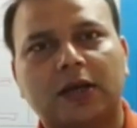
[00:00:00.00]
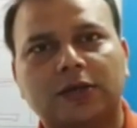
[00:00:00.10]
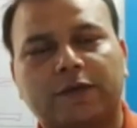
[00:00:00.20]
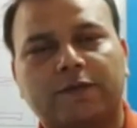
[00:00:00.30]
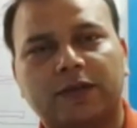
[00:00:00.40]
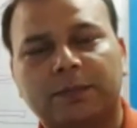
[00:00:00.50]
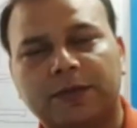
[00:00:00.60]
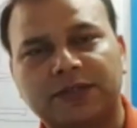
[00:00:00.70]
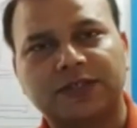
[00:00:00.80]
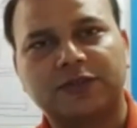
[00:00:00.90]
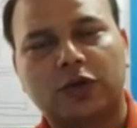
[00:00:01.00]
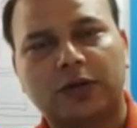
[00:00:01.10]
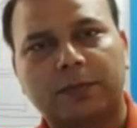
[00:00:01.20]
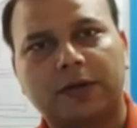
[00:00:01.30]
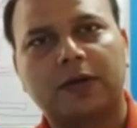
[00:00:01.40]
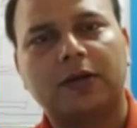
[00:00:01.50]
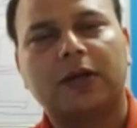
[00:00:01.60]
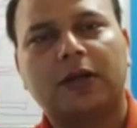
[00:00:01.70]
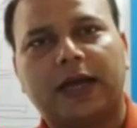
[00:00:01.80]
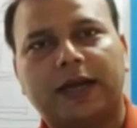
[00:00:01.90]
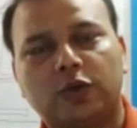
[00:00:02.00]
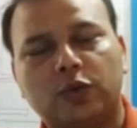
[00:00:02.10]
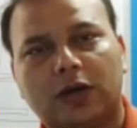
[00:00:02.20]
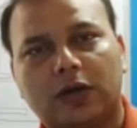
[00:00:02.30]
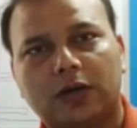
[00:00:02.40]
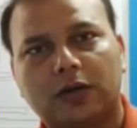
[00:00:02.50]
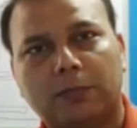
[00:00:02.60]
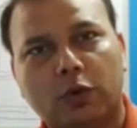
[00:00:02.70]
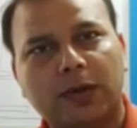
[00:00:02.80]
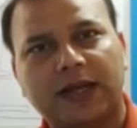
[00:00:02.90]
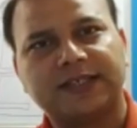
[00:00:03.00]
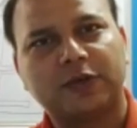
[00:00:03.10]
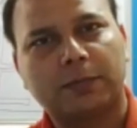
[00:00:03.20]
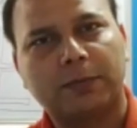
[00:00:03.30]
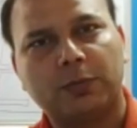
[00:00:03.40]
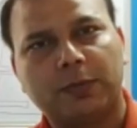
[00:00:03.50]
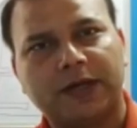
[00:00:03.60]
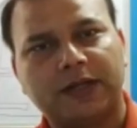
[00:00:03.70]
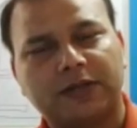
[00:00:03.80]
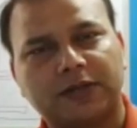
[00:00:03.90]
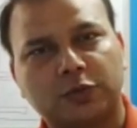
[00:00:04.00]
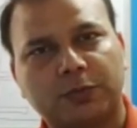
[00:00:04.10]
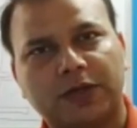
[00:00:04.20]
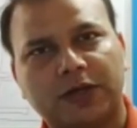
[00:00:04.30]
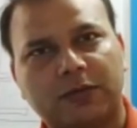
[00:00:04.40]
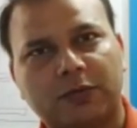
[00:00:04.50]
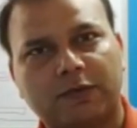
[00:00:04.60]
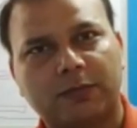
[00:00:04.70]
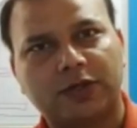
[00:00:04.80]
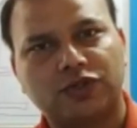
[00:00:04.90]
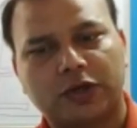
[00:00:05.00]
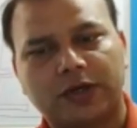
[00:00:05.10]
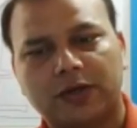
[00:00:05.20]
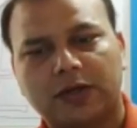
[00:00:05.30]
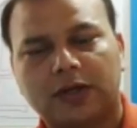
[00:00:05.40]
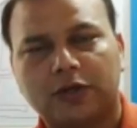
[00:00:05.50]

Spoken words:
So if the person is quadruped and you are mobilizing or manipulating the superior tibiofibular joint,